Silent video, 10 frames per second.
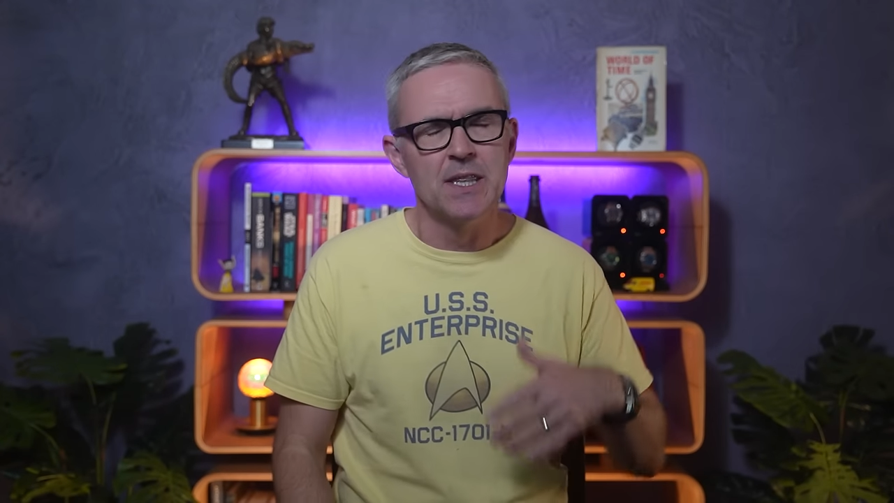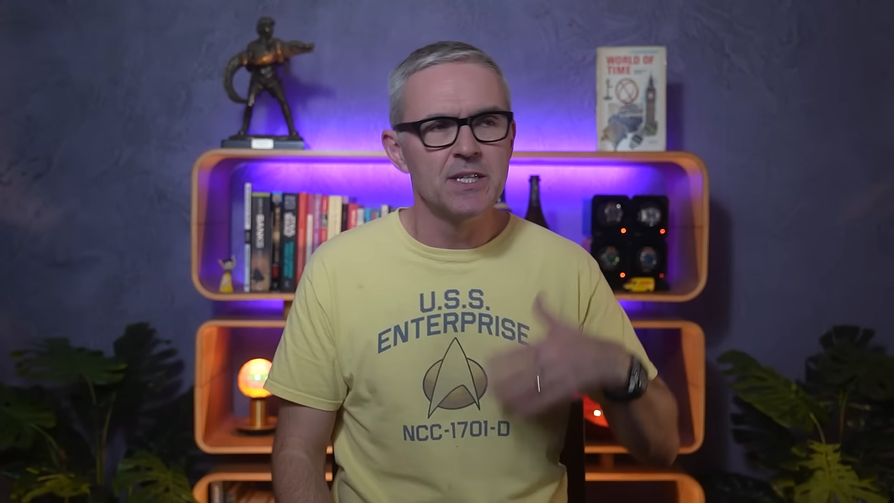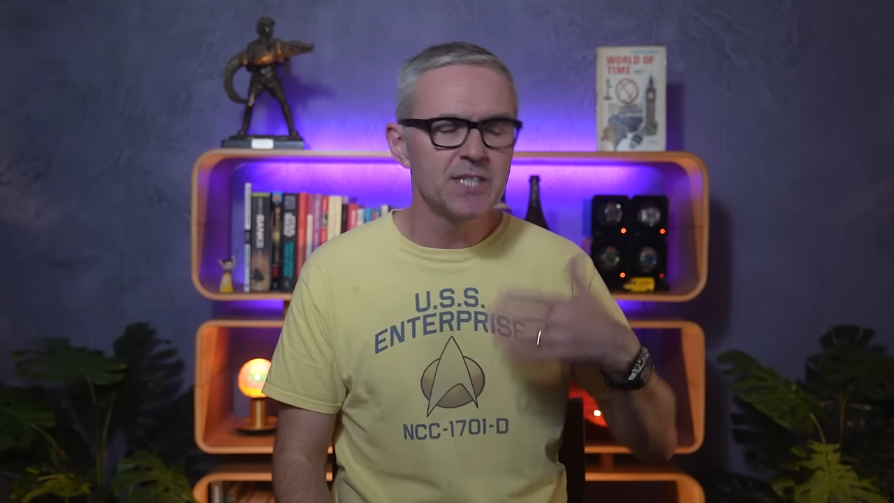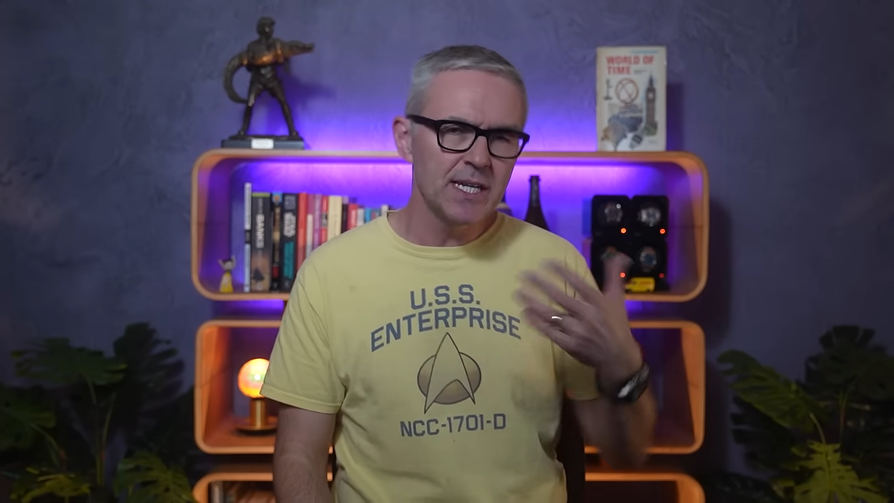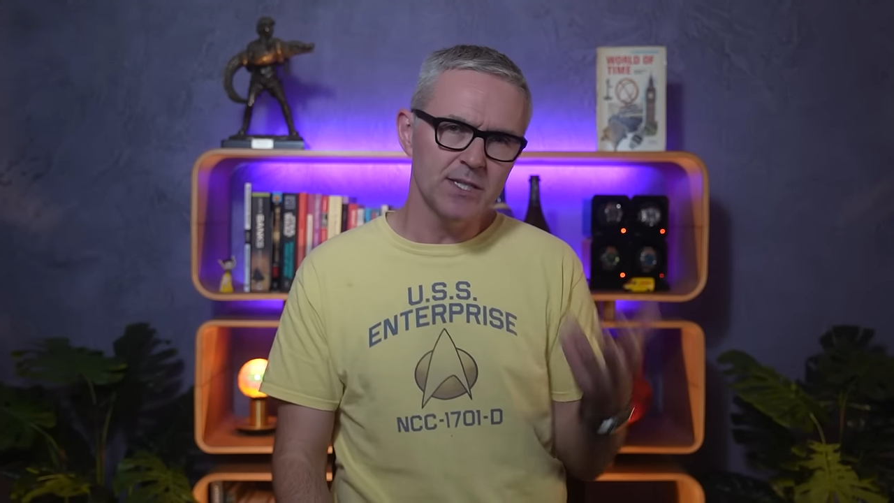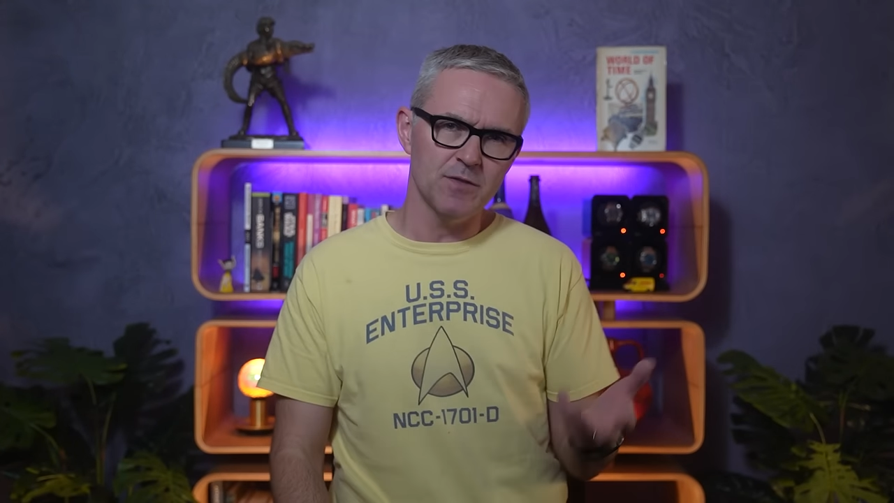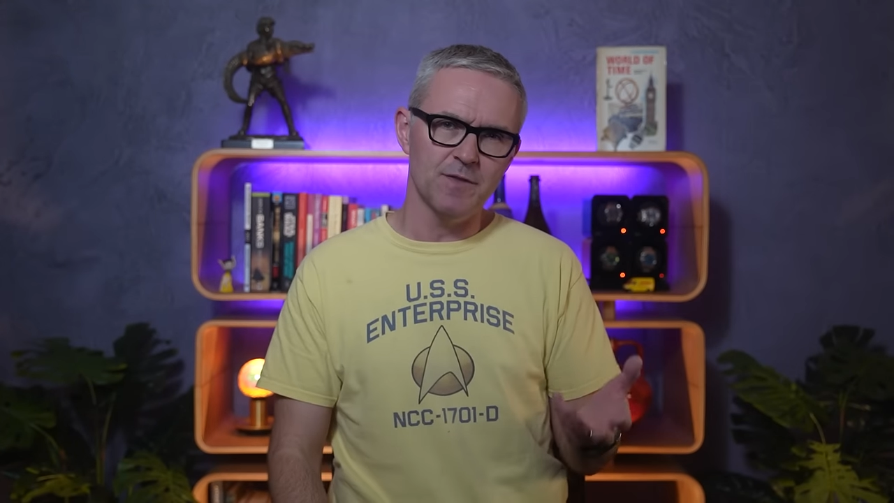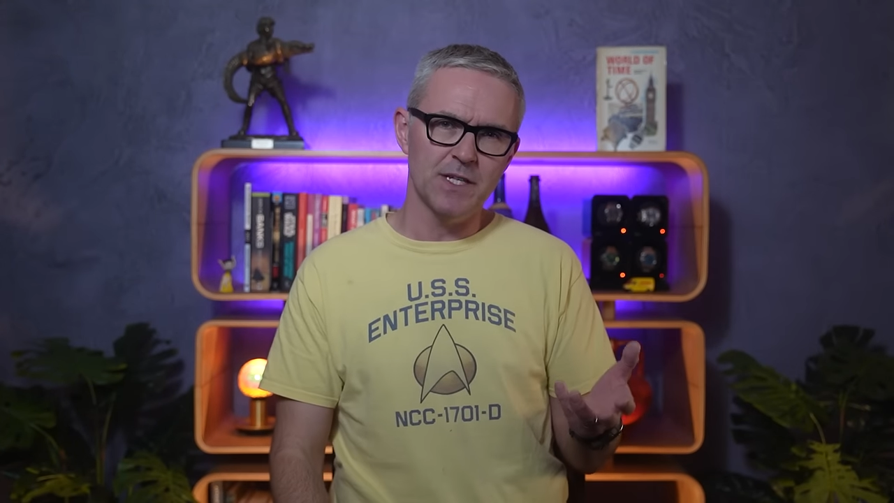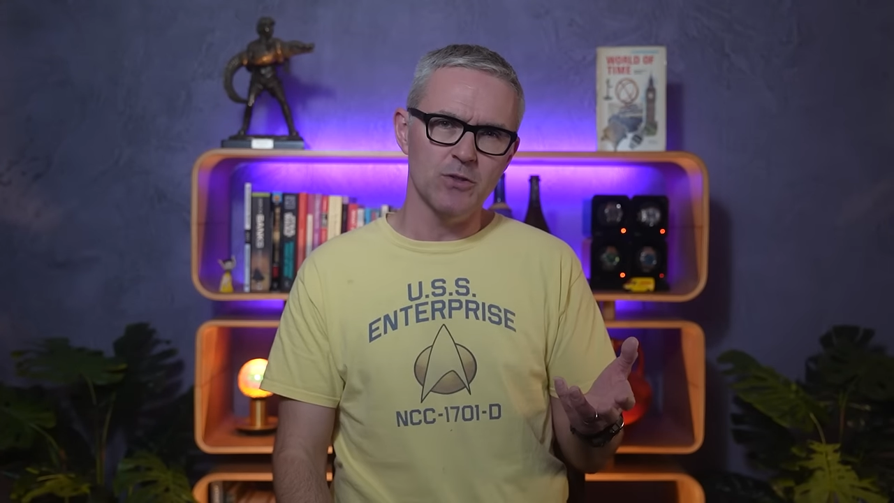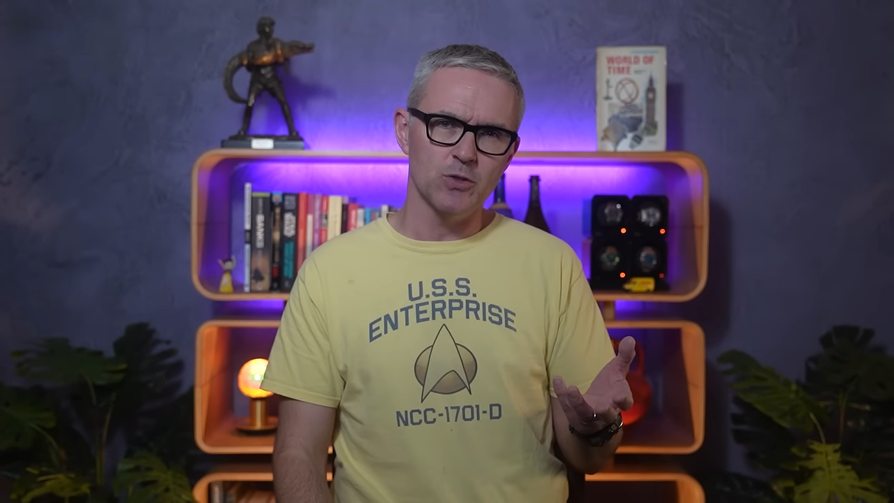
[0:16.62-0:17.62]
The series of
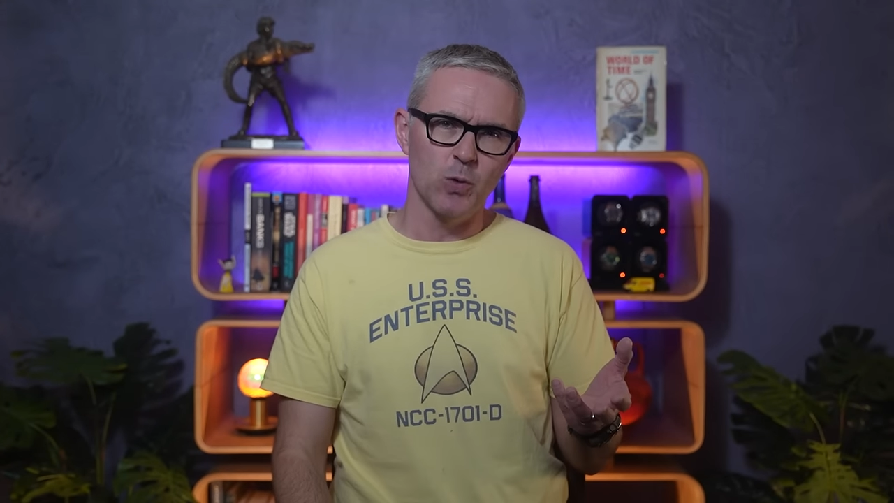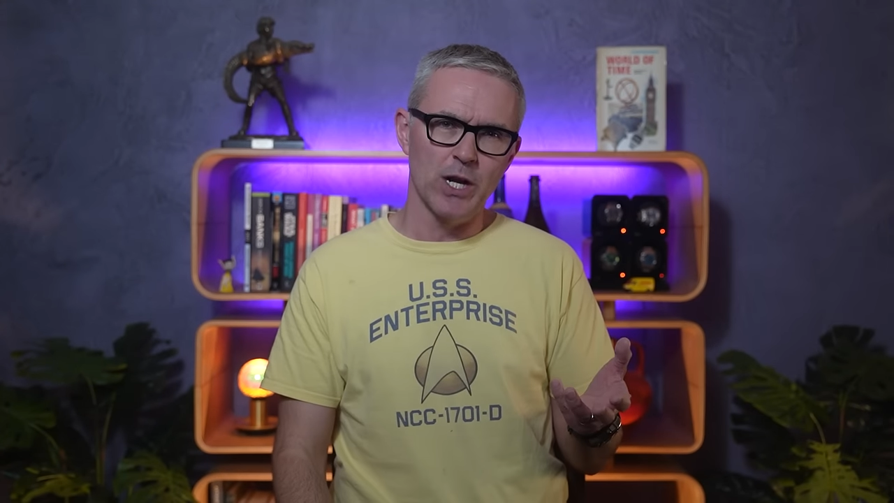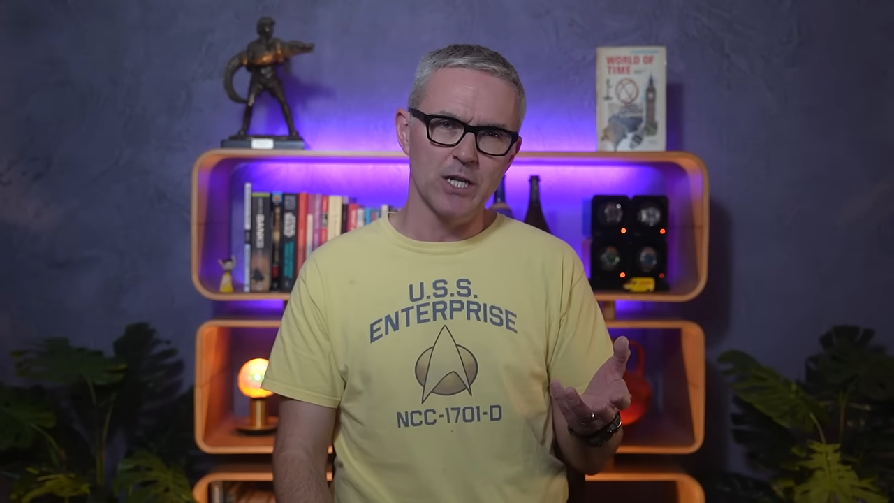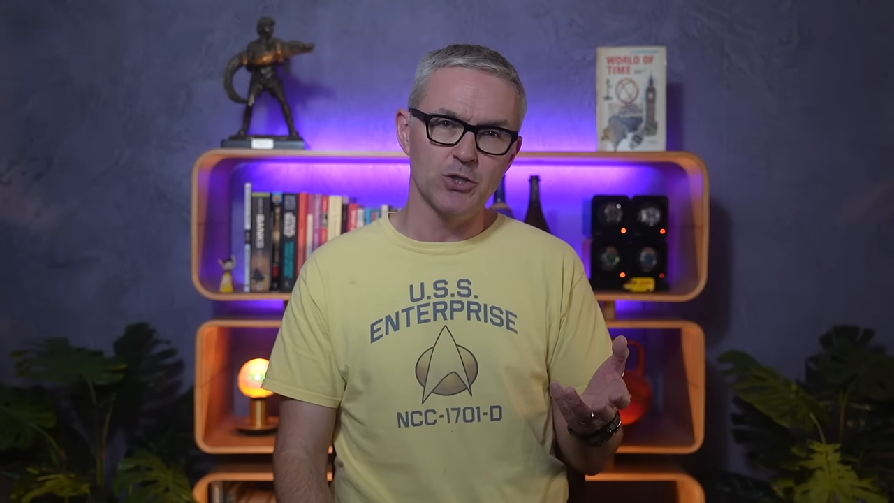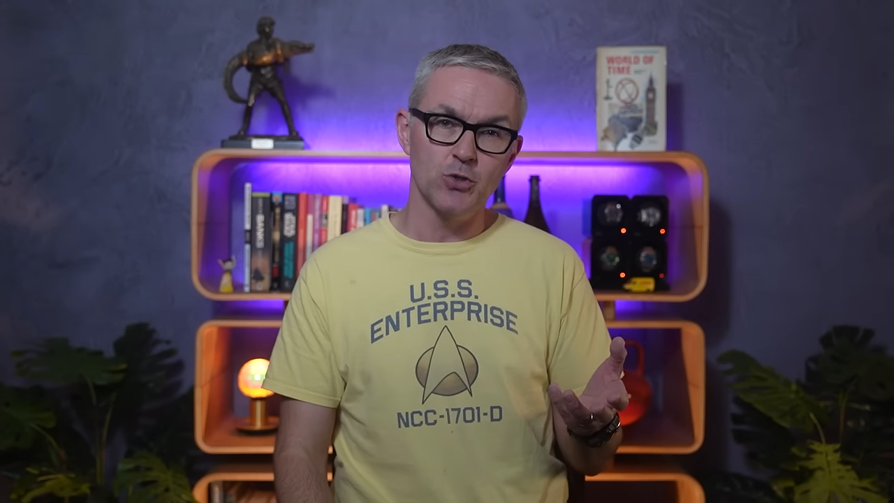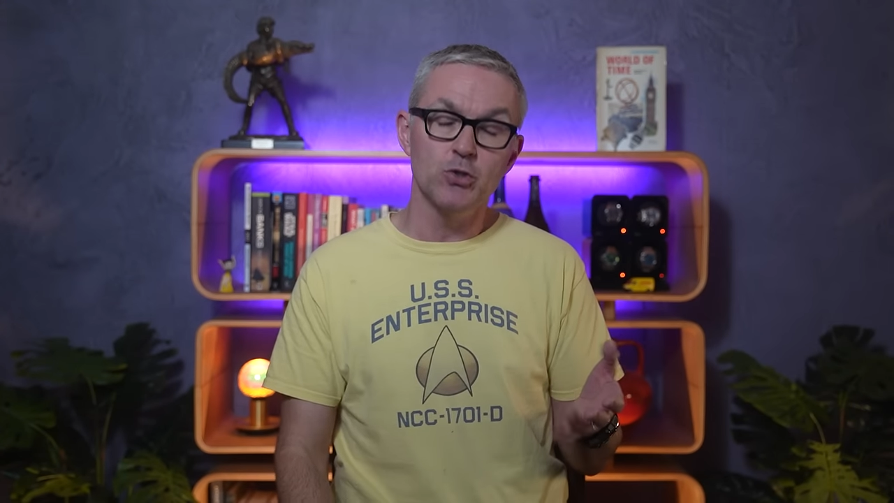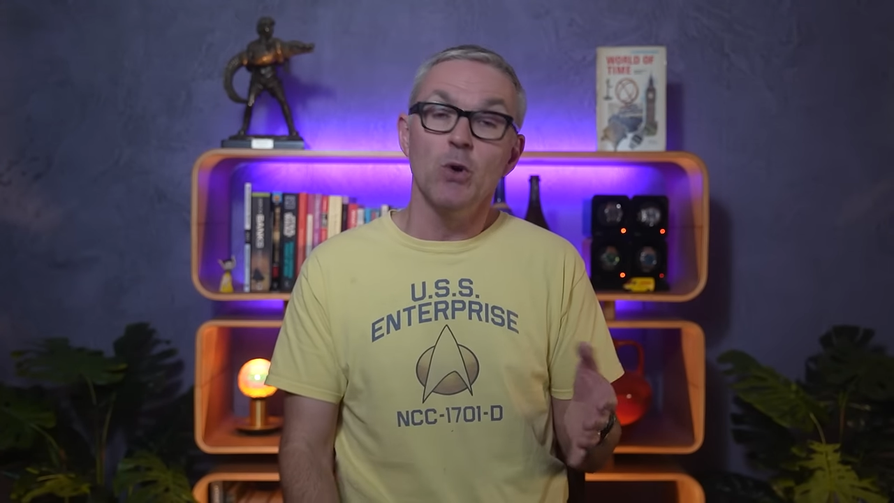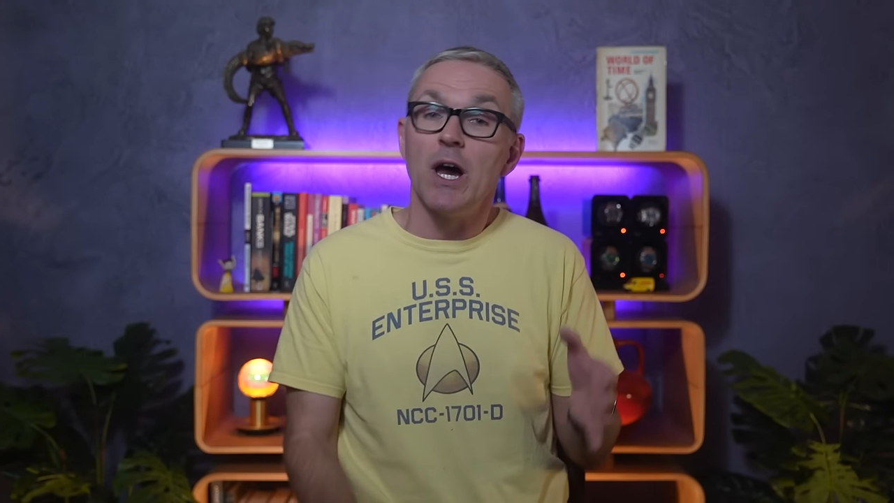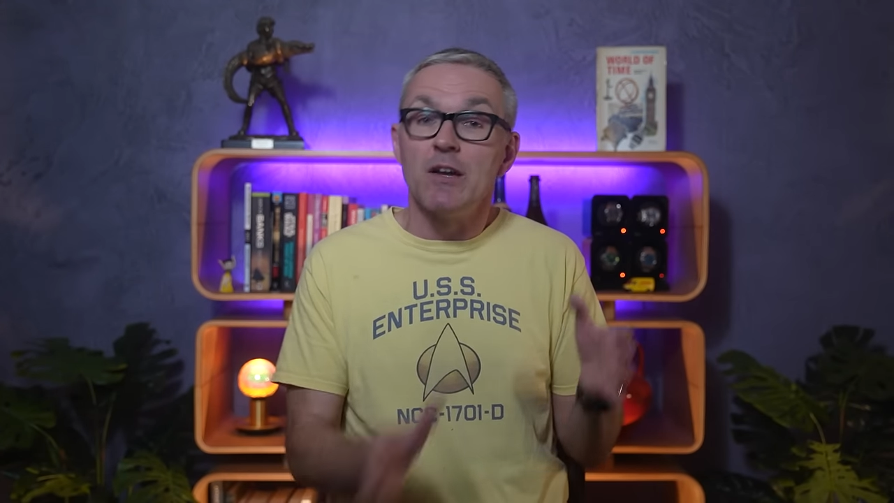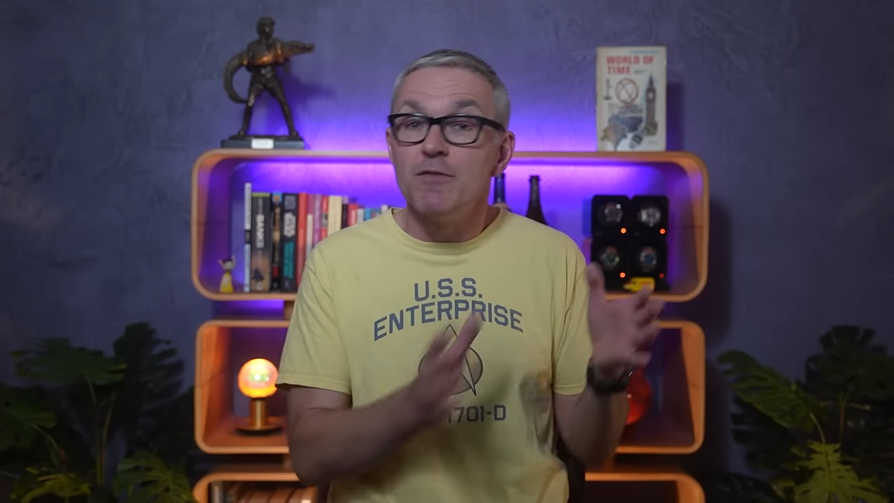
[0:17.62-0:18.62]
videos where I show
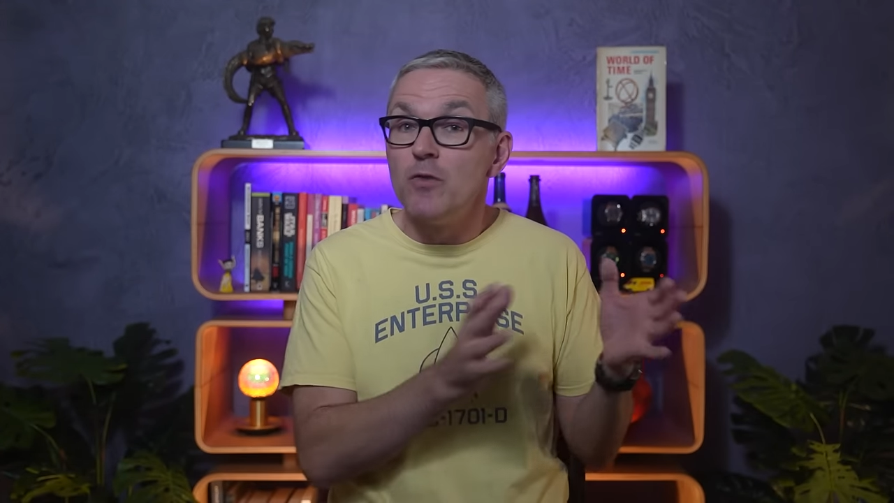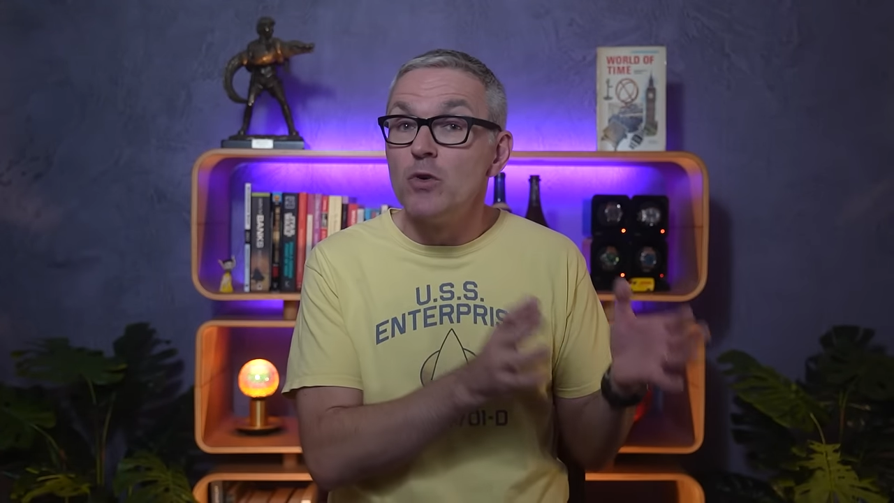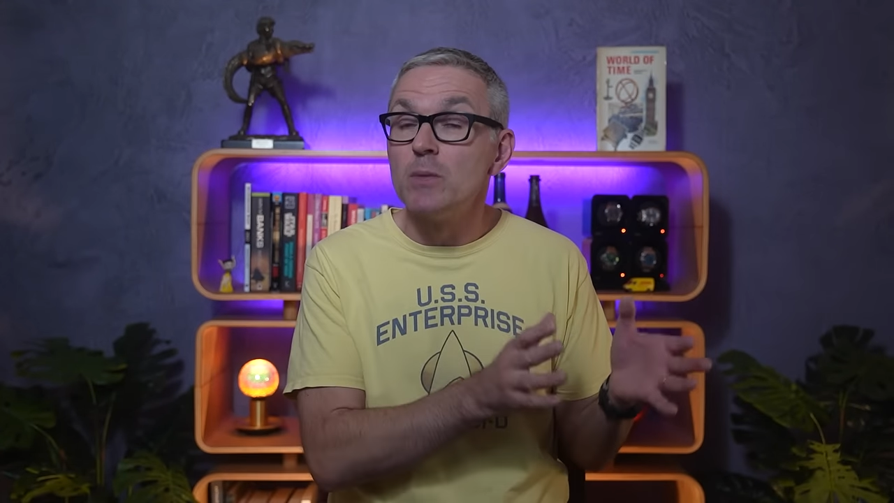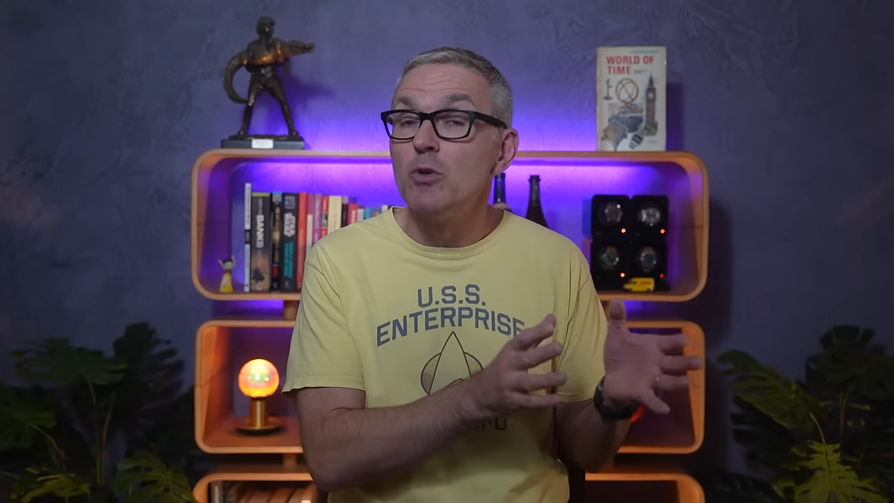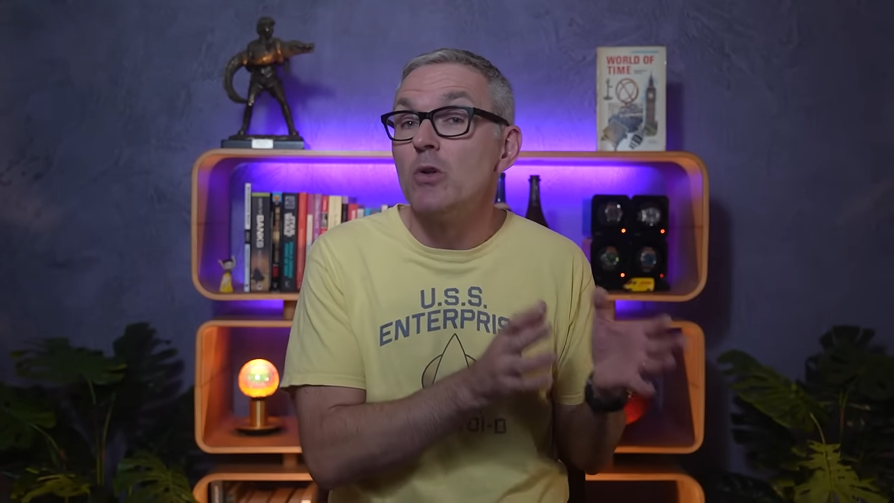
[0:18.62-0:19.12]
you an affordable